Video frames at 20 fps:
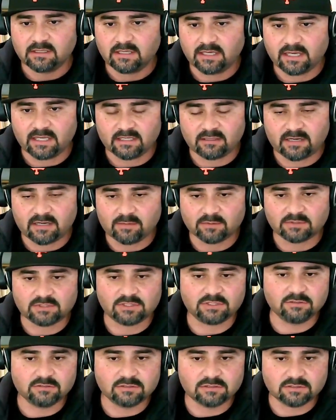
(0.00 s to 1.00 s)
and they're able
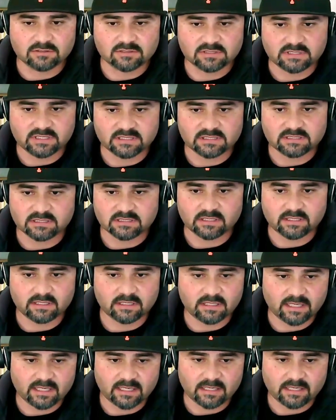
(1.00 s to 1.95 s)
to use those things, and